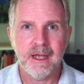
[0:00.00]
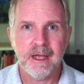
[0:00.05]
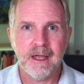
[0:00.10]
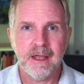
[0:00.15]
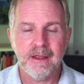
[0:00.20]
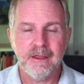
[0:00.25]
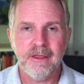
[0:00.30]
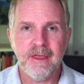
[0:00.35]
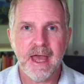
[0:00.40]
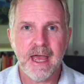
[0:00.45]

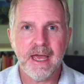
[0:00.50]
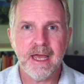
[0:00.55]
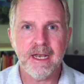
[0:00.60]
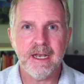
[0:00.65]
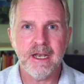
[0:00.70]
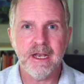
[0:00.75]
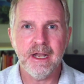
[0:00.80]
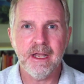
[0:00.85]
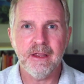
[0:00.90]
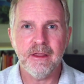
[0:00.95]

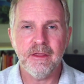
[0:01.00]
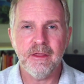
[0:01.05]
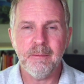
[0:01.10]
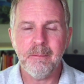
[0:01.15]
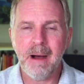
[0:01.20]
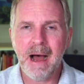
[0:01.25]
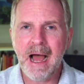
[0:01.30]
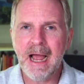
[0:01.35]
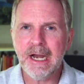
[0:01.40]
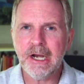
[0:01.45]
then the
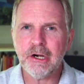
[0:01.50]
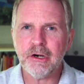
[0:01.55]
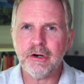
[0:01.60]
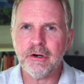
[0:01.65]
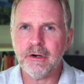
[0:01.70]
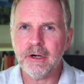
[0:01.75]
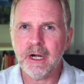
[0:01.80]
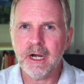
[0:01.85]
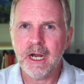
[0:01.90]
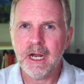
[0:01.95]

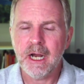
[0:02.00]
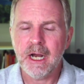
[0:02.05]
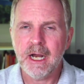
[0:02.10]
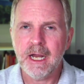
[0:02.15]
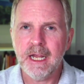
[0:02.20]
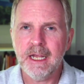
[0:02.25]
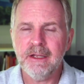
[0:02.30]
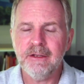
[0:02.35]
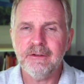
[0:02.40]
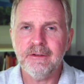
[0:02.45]
buyer
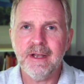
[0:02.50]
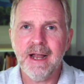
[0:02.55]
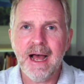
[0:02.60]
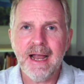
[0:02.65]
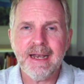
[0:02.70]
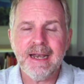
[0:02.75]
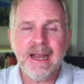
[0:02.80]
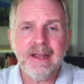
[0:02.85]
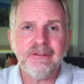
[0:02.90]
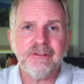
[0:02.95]
is not
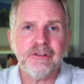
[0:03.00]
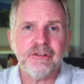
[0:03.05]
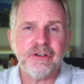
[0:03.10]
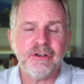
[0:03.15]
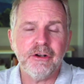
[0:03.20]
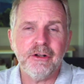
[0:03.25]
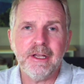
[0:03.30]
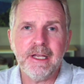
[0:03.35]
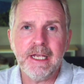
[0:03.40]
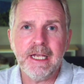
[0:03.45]

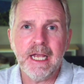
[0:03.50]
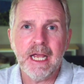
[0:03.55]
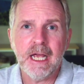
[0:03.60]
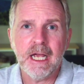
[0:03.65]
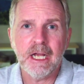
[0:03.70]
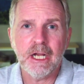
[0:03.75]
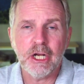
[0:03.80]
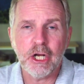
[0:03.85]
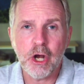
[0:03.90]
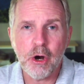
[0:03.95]
necessarily
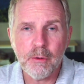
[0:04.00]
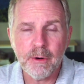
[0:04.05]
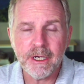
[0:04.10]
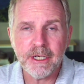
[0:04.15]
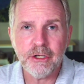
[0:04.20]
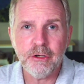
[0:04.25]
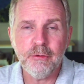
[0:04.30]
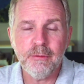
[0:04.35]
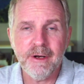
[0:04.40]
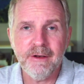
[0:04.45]
going
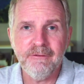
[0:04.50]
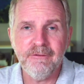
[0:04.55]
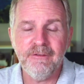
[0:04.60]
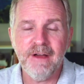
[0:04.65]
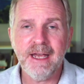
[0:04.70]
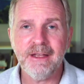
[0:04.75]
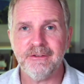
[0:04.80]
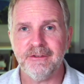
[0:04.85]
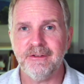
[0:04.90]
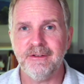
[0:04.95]
to
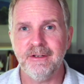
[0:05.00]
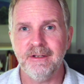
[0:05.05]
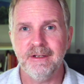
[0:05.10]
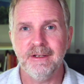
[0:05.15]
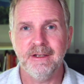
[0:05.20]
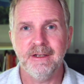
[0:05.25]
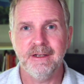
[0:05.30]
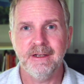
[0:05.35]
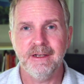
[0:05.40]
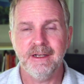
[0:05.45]
invest
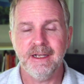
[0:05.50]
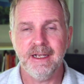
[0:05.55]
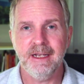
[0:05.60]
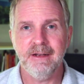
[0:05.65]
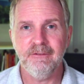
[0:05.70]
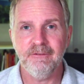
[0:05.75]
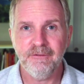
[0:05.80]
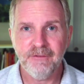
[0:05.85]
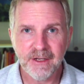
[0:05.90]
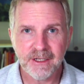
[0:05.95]
in
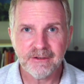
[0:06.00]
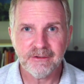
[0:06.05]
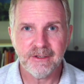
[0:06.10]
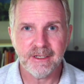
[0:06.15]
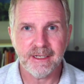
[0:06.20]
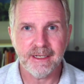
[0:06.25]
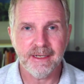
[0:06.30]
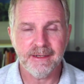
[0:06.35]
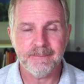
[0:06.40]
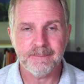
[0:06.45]
fixing
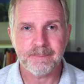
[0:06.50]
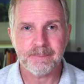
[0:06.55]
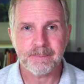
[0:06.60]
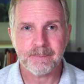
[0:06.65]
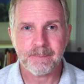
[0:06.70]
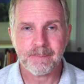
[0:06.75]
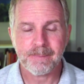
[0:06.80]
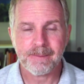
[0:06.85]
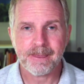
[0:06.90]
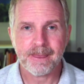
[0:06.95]
it.
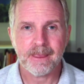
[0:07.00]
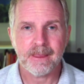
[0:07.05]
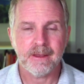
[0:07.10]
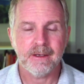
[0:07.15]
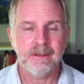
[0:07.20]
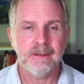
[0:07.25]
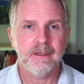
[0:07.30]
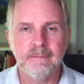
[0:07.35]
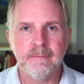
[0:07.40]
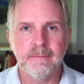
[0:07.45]

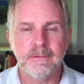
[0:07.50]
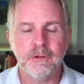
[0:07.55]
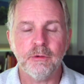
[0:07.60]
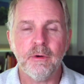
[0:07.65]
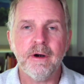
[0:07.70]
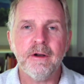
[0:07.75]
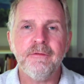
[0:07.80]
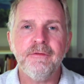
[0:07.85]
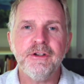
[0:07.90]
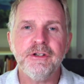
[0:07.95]
So
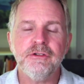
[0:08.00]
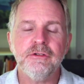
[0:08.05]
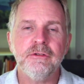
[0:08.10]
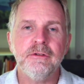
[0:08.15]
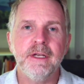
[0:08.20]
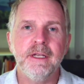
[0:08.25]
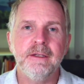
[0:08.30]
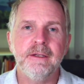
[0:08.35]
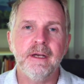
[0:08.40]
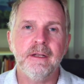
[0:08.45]
artificial
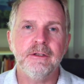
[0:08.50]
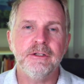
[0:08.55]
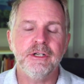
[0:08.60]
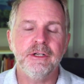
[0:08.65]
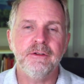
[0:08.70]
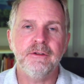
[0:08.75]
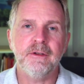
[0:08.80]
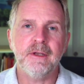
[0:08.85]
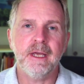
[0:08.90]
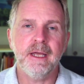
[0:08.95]

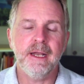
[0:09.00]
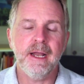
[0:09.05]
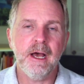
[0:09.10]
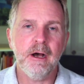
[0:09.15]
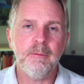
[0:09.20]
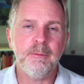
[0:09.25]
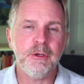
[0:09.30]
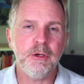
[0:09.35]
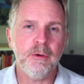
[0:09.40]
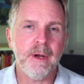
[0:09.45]
intelligence can
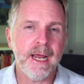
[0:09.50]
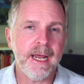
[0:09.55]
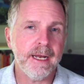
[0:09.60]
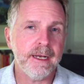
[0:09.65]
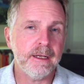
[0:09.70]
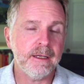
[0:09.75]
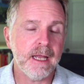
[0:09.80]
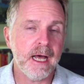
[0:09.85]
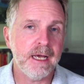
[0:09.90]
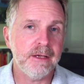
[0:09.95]
help you
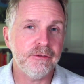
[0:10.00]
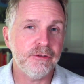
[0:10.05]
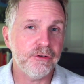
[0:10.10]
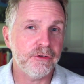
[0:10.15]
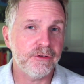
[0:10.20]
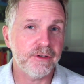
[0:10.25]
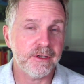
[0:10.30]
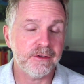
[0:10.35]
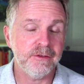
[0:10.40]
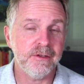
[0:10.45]
analyze your
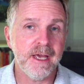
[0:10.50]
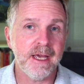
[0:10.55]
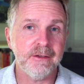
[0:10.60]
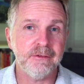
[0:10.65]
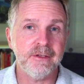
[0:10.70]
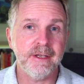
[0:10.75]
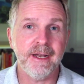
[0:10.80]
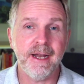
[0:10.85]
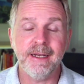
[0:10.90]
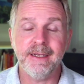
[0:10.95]
success
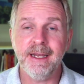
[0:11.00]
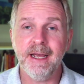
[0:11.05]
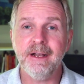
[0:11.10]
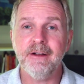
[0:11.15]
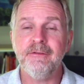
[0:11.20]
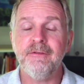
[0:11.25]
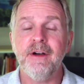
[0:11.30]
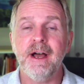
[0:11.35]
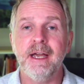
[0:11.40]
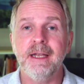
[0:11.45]
at
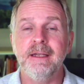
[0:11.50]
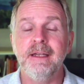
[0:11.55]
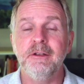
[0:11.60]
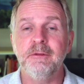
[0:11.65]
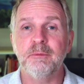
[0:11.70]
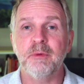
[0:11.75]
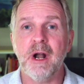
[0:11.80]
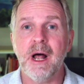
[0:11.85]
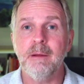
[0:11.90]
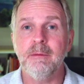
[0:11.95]
identifying these
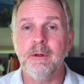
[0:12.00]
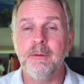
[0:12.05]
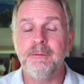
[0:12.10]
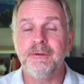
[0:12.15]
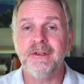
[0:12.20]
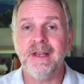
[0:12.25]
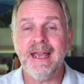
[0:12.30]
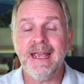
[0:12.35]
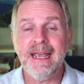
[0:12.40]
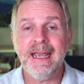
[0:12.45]
problems
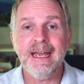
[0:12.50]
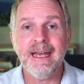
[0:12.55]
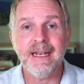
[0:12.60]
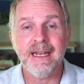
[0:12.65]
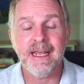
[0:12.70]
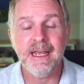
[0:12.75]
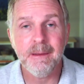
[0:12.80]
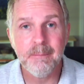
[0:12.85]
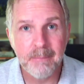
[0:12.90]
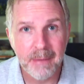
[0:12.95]
and
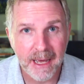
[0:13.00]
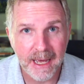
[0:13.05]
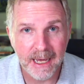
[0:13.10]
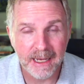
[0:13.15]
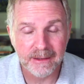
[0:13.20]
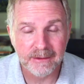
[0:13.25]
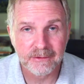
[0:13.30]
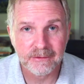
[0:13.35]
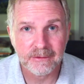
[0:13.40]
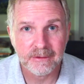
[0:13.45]

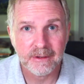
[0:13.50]
impacts,